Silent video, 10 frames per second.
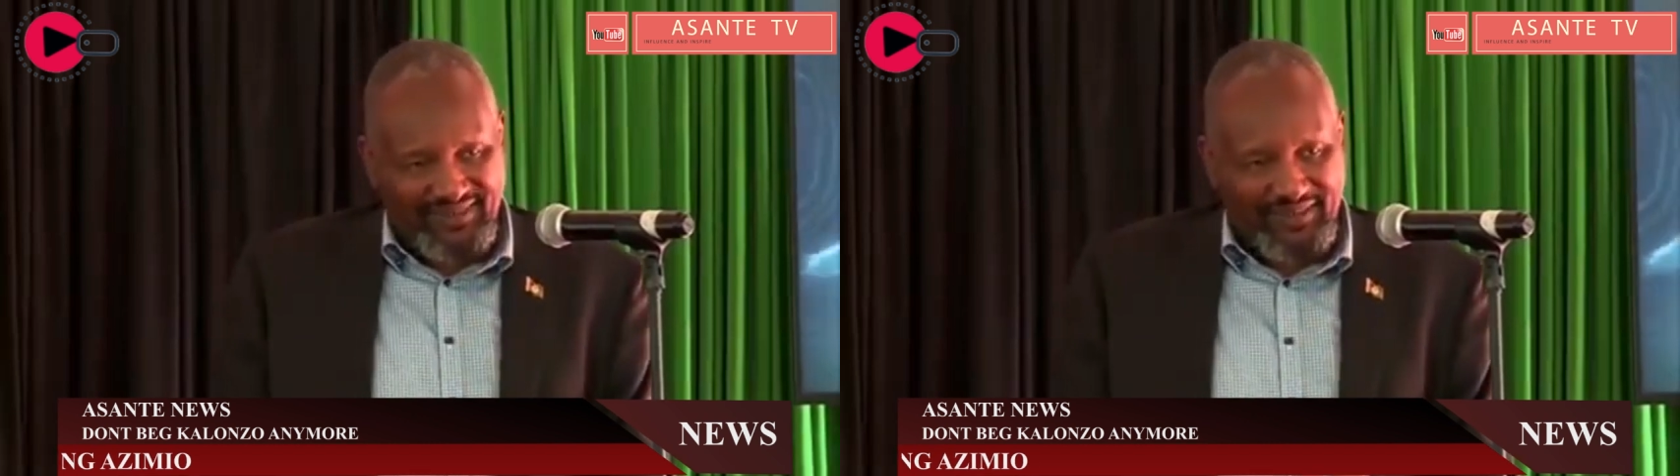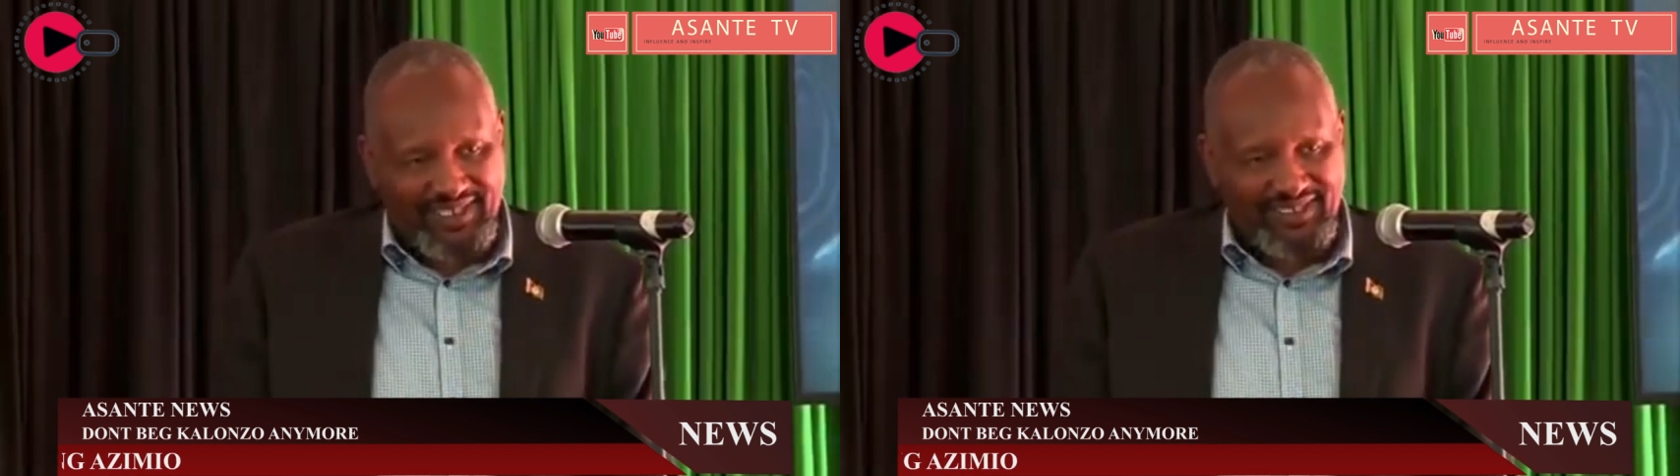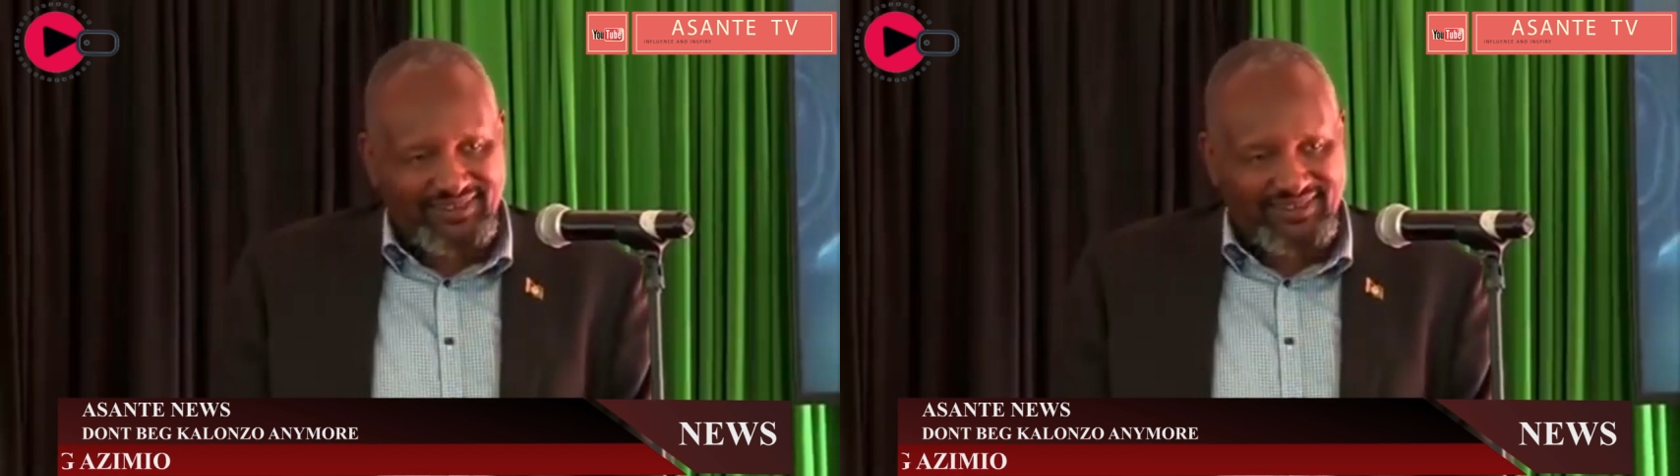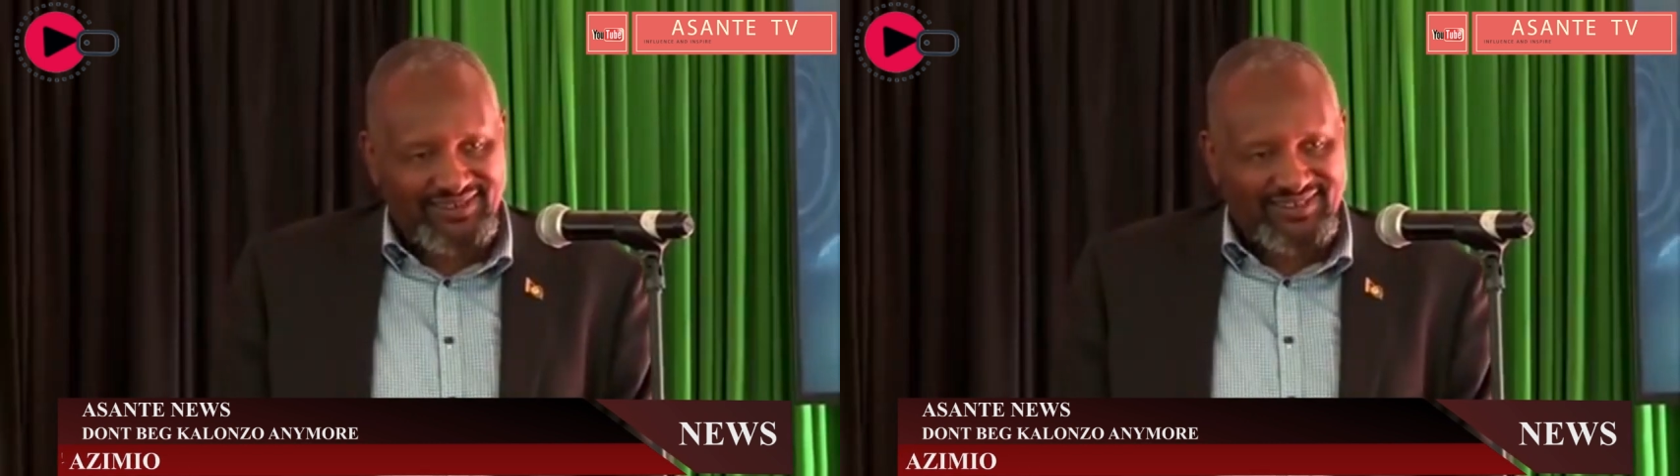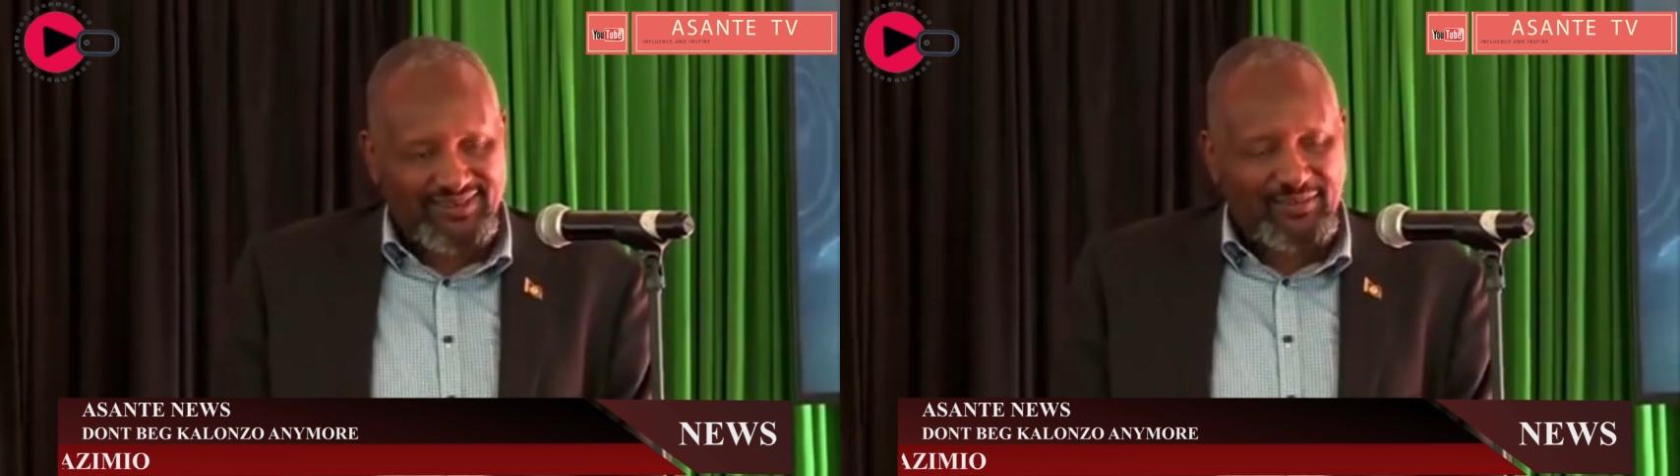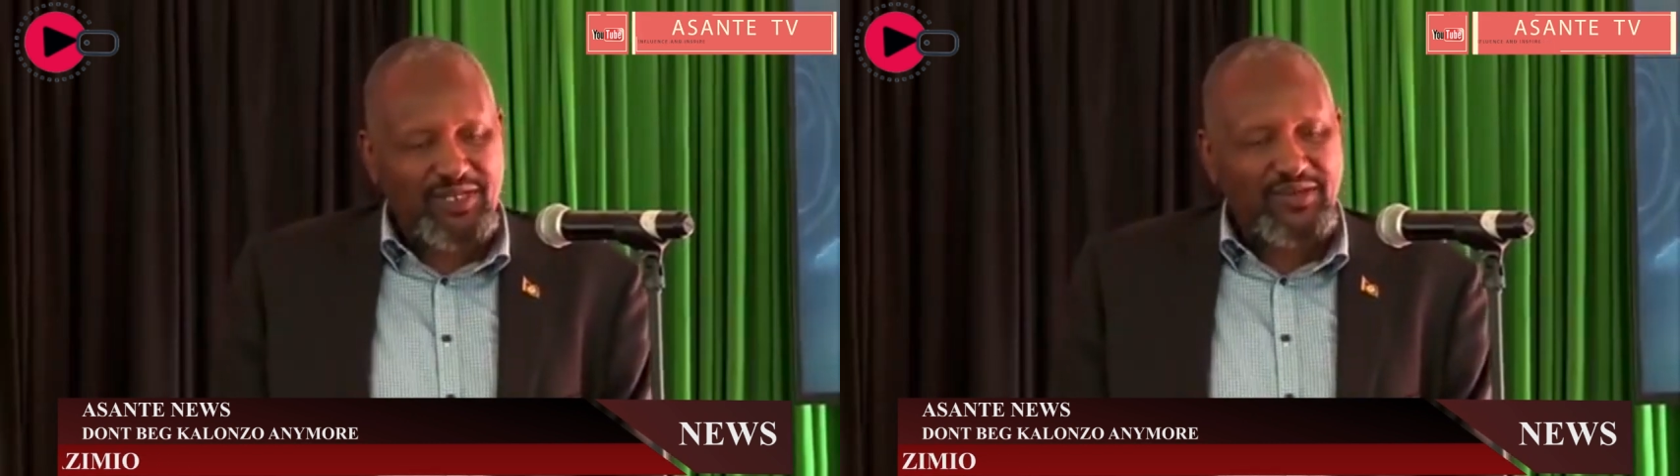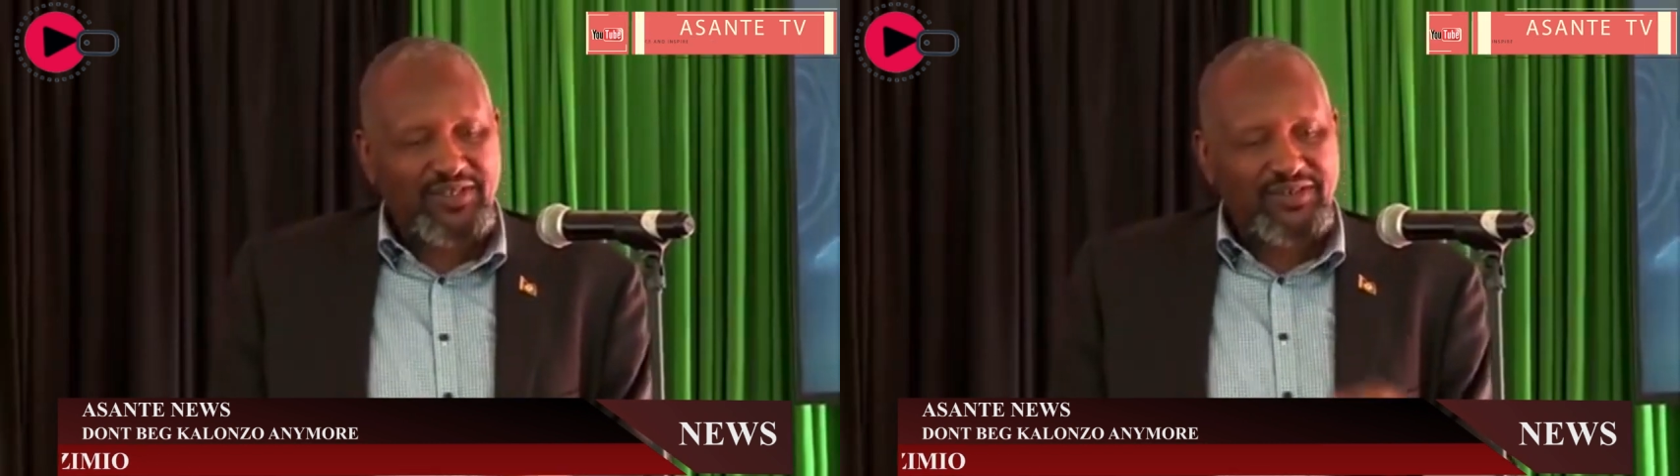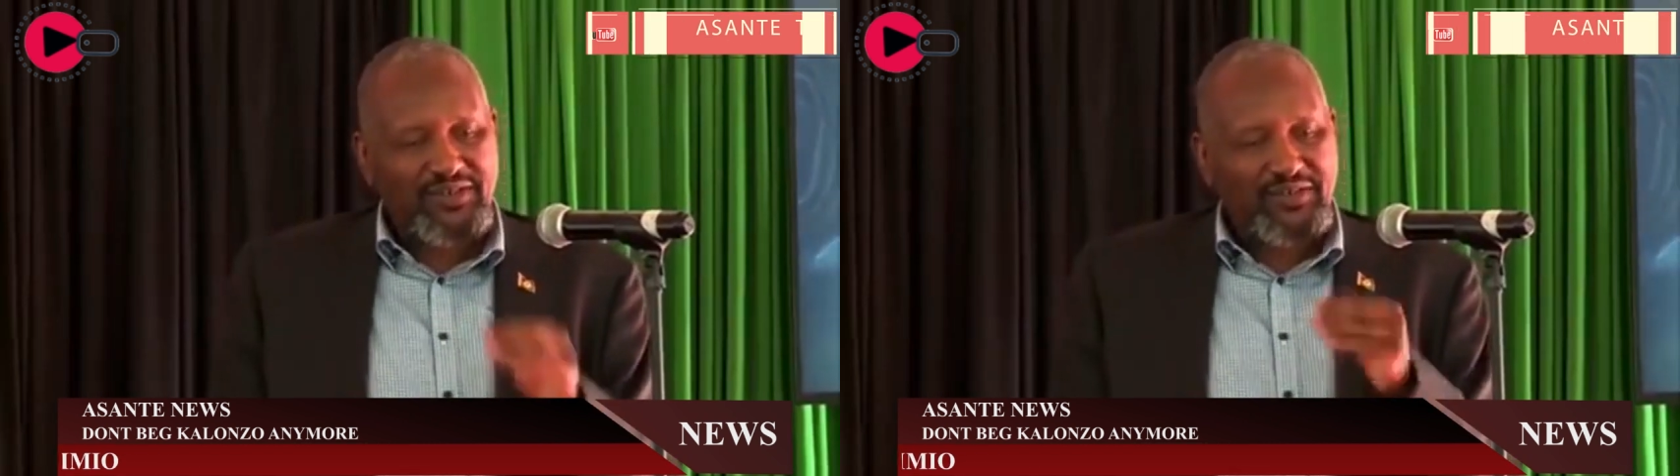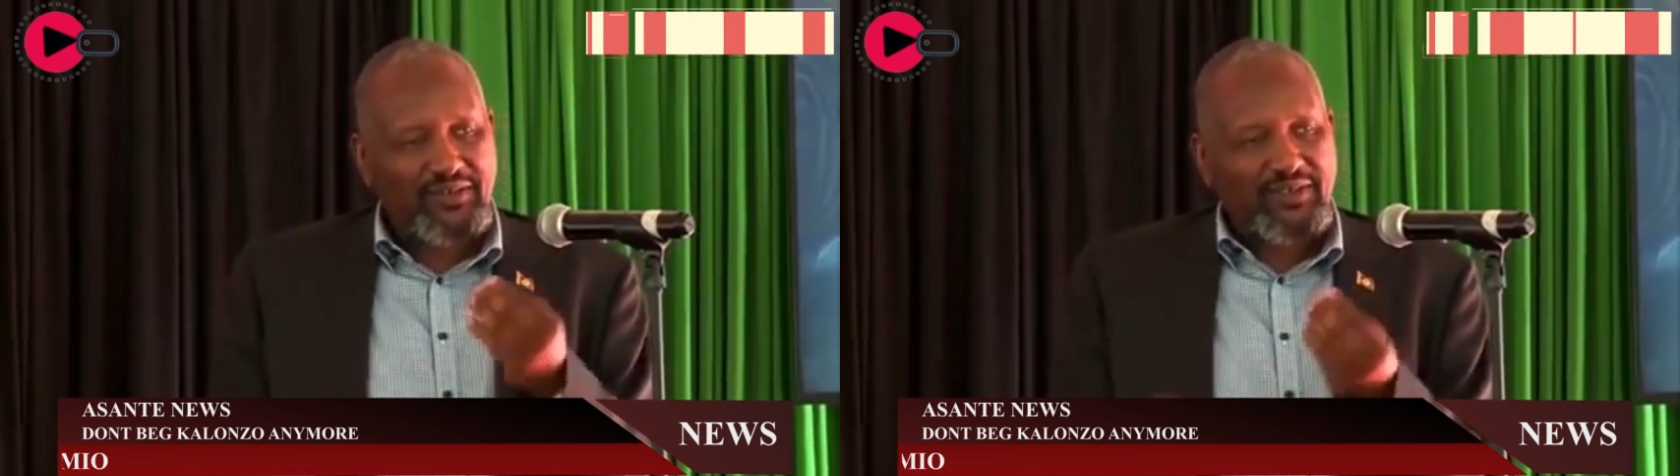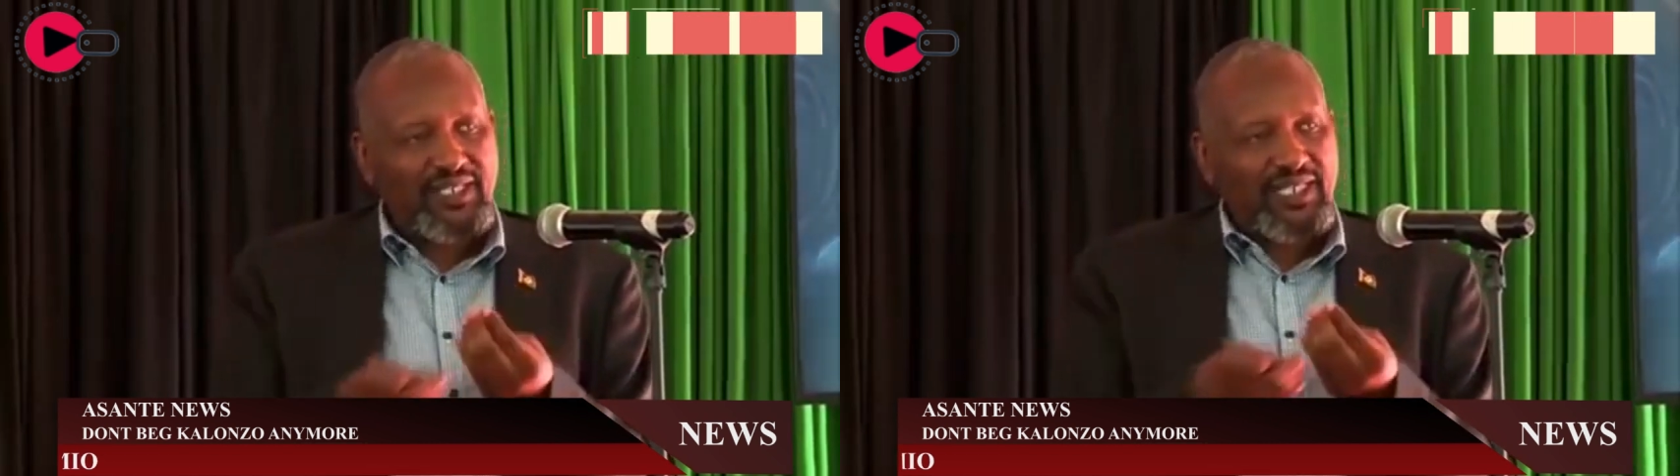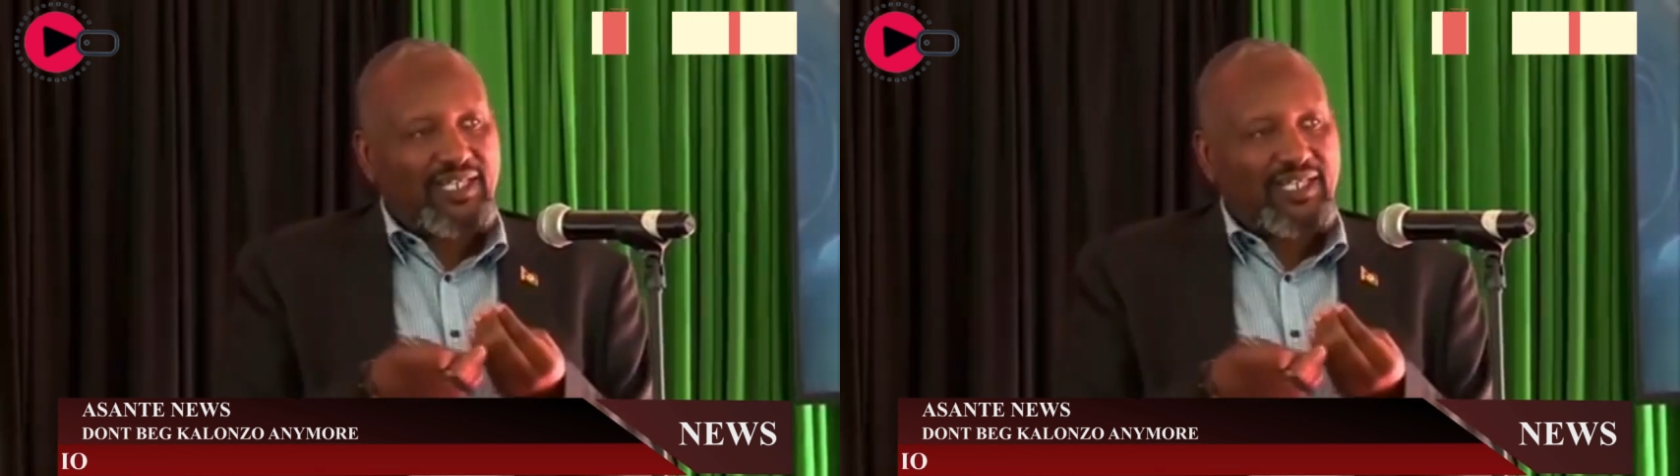Okay? Wewe ndio,